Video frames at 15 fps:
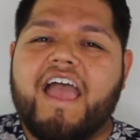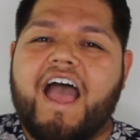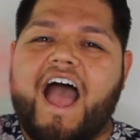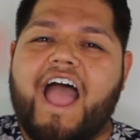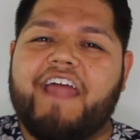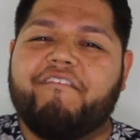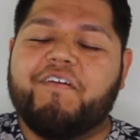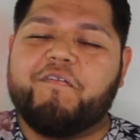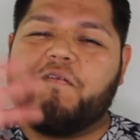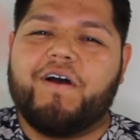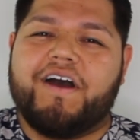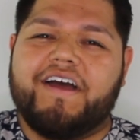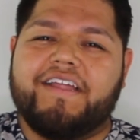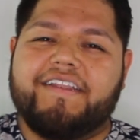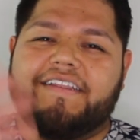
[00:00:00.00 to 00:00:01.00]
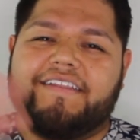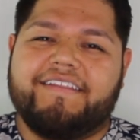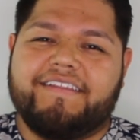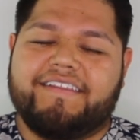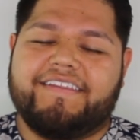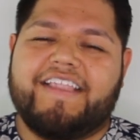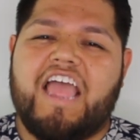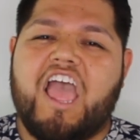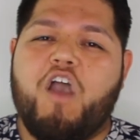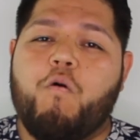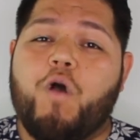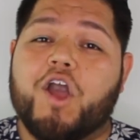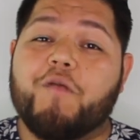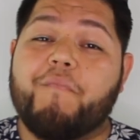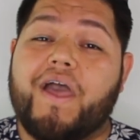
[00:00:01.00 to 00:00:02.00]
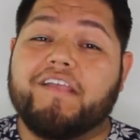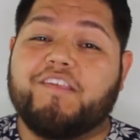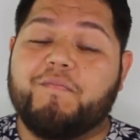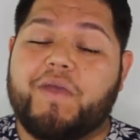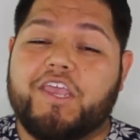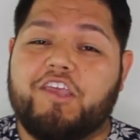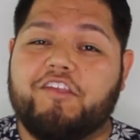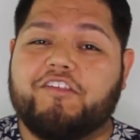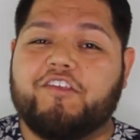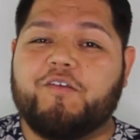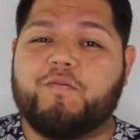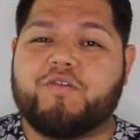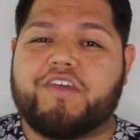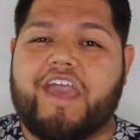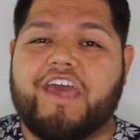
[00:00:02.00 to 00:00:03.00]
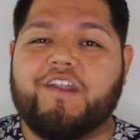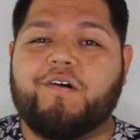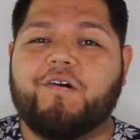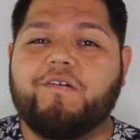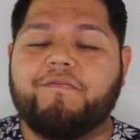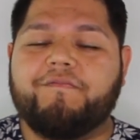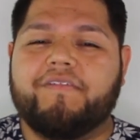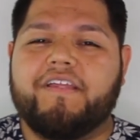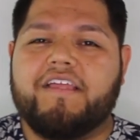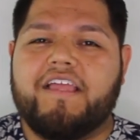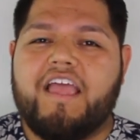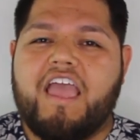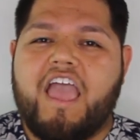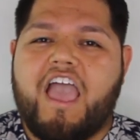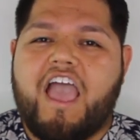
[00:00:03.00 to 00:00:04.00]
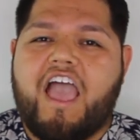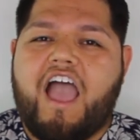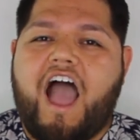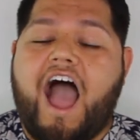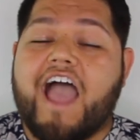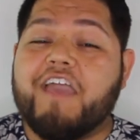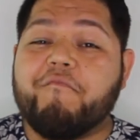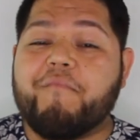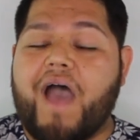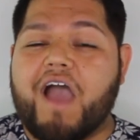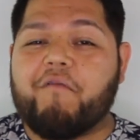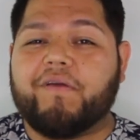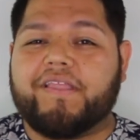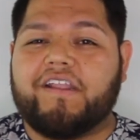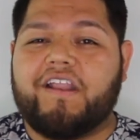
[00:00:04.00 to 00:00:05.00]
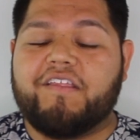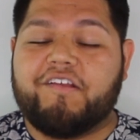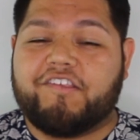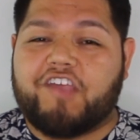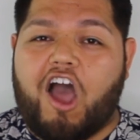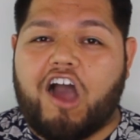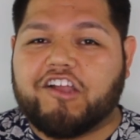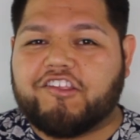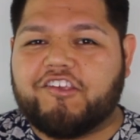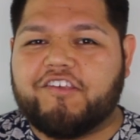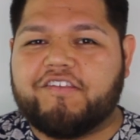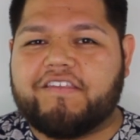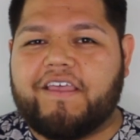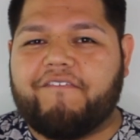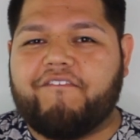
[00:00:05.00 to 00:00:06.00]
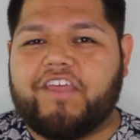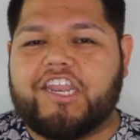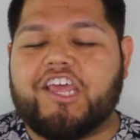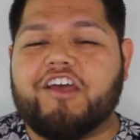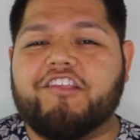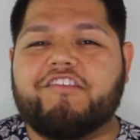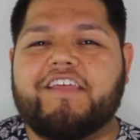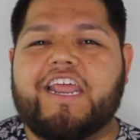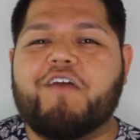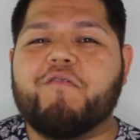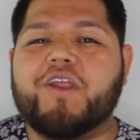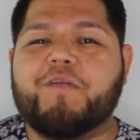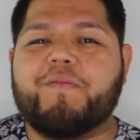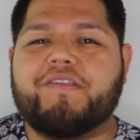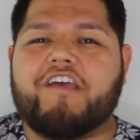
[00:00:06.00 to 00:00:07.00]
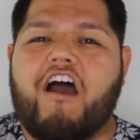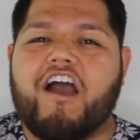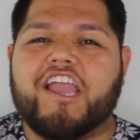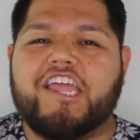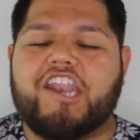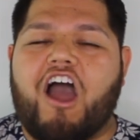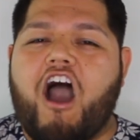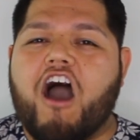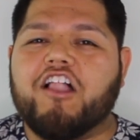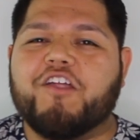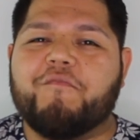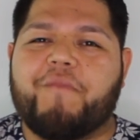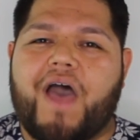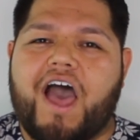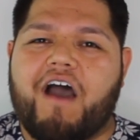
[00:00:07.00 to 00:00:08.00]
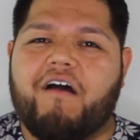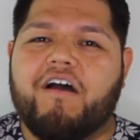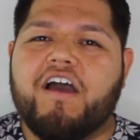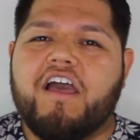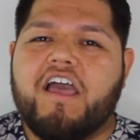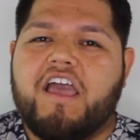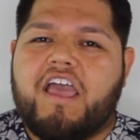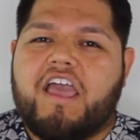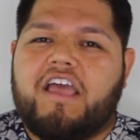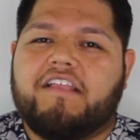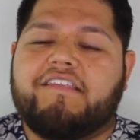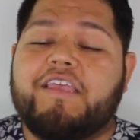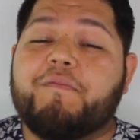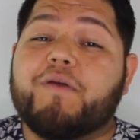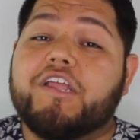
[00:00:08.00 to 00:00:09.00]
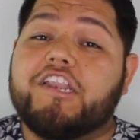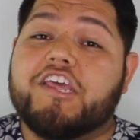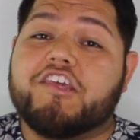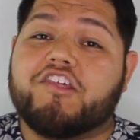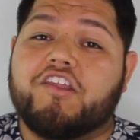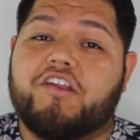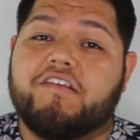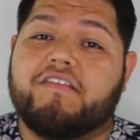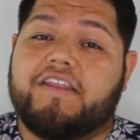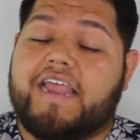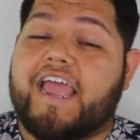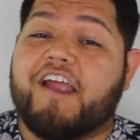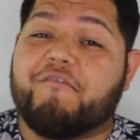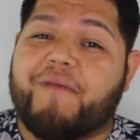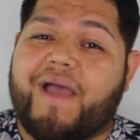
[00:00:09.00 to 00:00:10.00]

Hi everyone! Welcome back to my YouTube channel. I am back with another Talk Tuesday video, and today we're going to be talking all about deep conditioners and hair